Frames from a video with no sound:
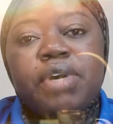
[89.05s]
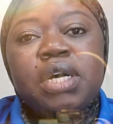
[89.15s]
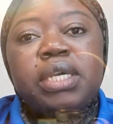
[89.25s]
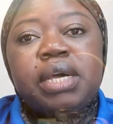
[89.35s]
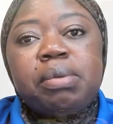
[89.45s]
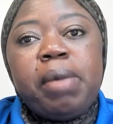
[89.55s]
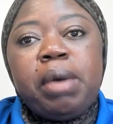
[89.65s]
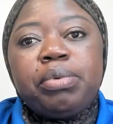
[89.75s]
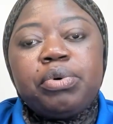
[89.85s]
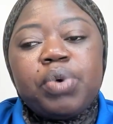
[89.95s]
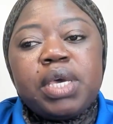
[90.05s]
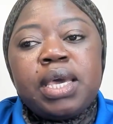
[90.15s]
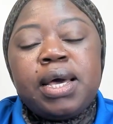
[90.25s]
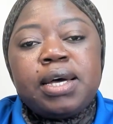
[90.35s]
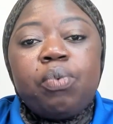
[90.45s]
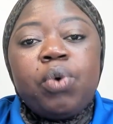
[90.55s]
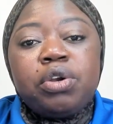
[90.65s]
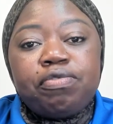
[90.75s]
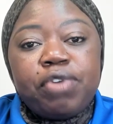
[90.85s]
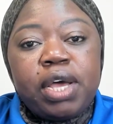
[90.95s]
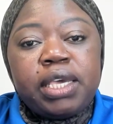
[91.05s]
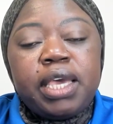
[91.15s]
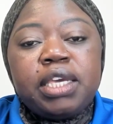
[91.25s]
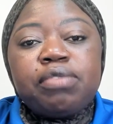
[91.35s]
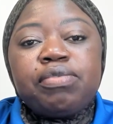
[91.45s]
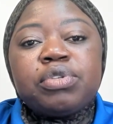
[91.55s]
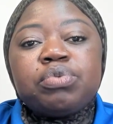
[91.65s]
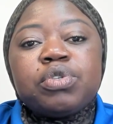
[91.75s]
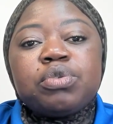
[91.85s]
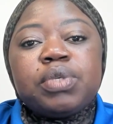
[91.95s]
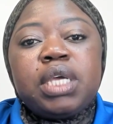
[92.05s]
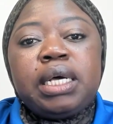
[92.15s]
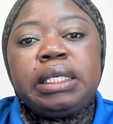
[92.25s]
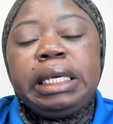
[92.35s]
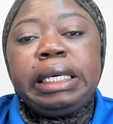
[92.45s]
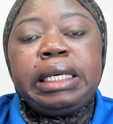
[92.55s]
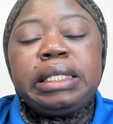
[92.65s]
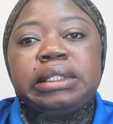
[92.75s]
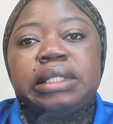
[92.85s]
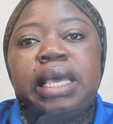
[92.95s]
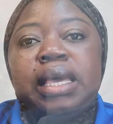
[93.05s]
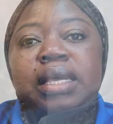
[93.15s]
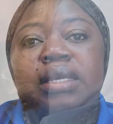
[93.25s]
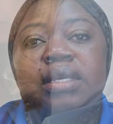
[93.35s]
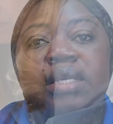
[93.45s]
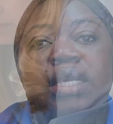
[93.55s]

And I remember we had one of our caregivers was with the client and